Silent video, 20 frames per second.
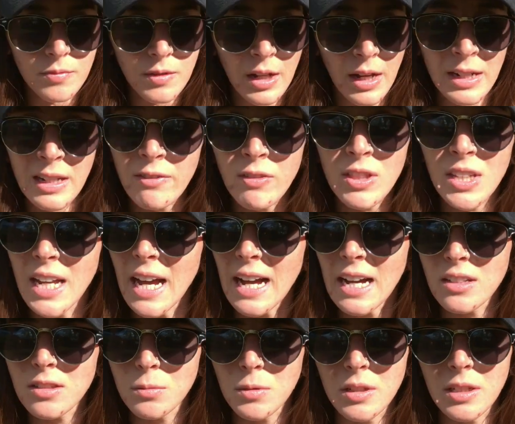And even the
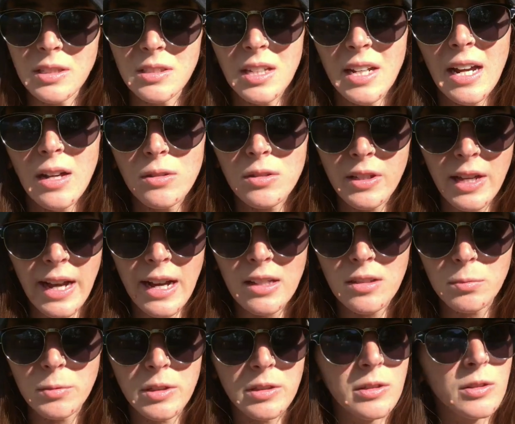asthma, he said, how's the
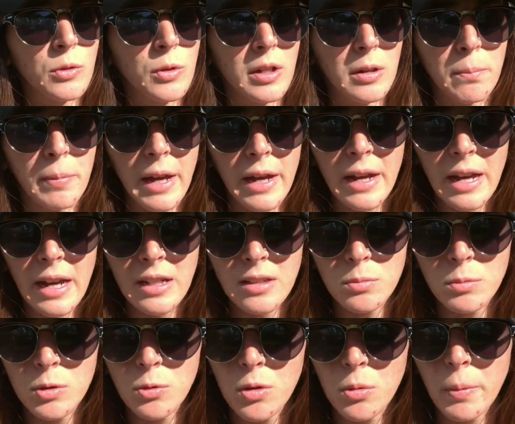asthma? Because, you know, I had bad
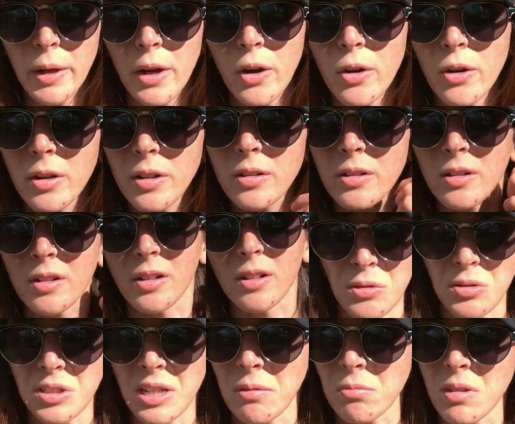asthma with my heart, and the
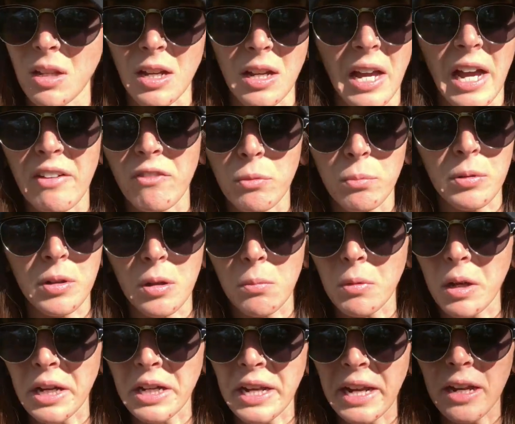same thing. I haven't been on
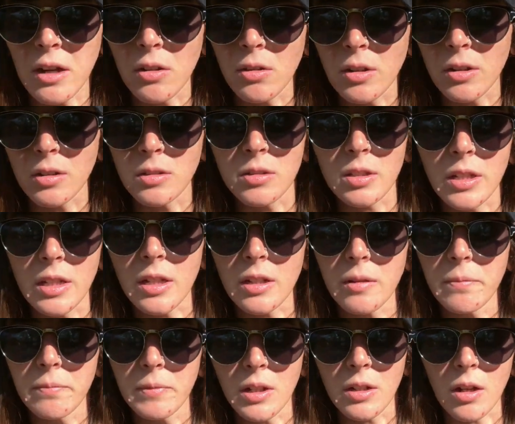my inhaler, and he's like,
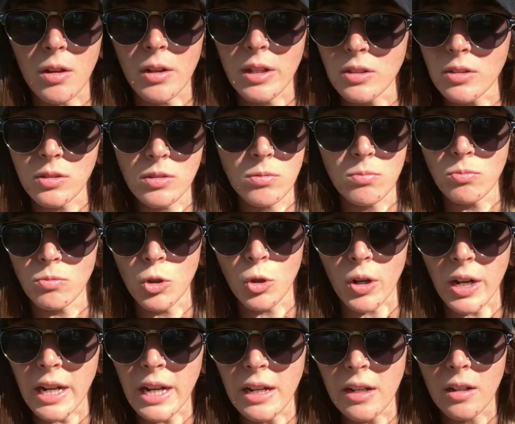you know, it's
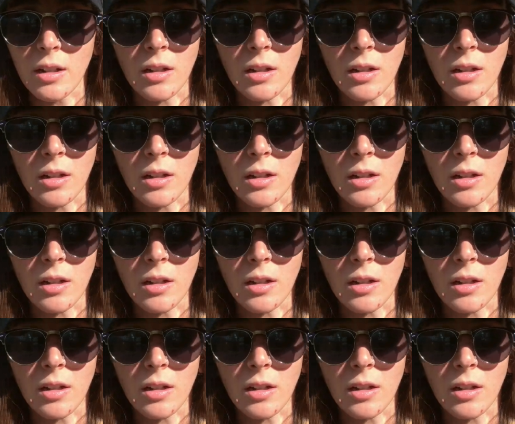great.